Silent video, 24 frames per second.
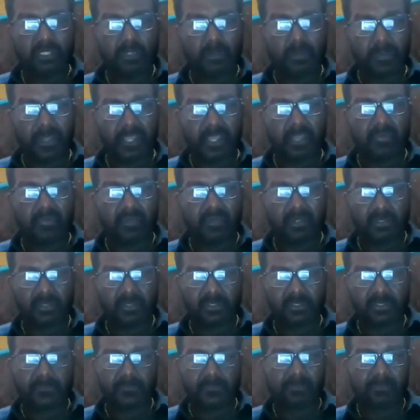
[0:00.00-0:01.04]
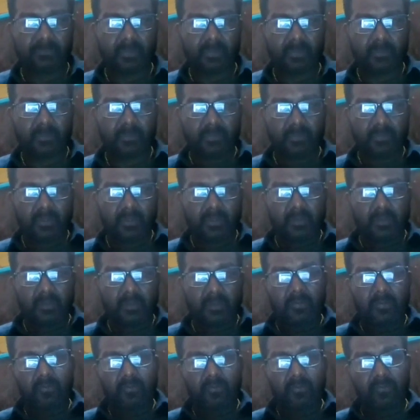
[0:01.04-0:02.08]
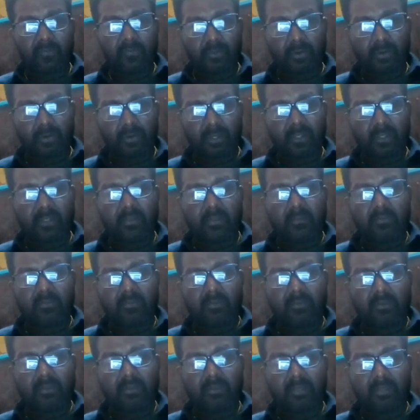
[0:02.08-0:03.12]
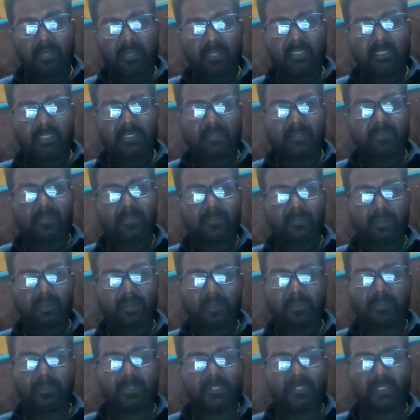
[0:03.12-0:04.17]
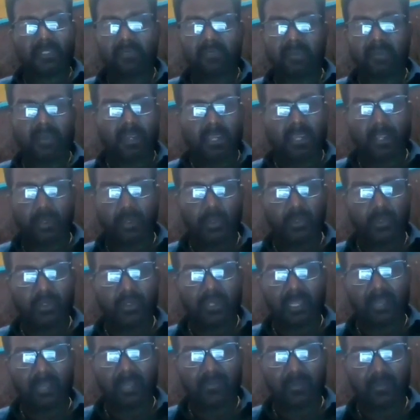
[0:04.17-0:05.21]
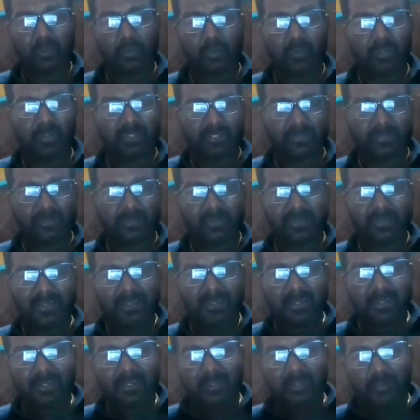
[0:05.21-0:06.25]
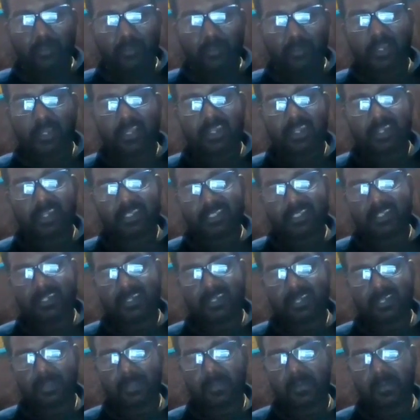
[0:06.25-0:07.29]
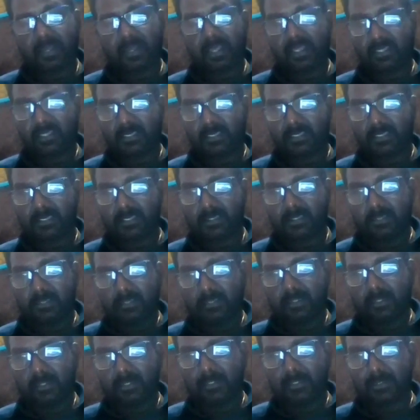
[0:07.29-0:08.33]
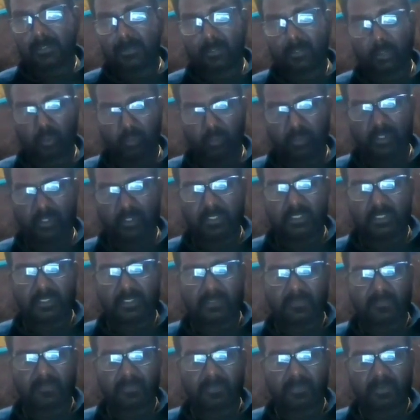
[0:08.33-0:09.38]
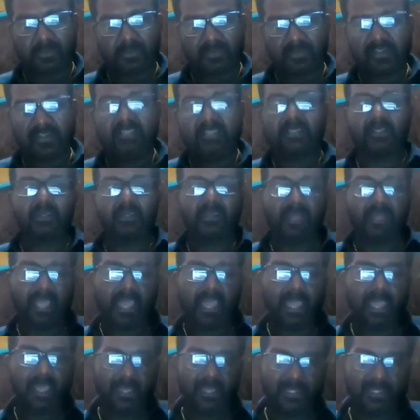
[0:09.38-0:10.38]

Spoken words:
behaviors. For that, purpose, definitely you need to have humans. You cannot replace humans with the AI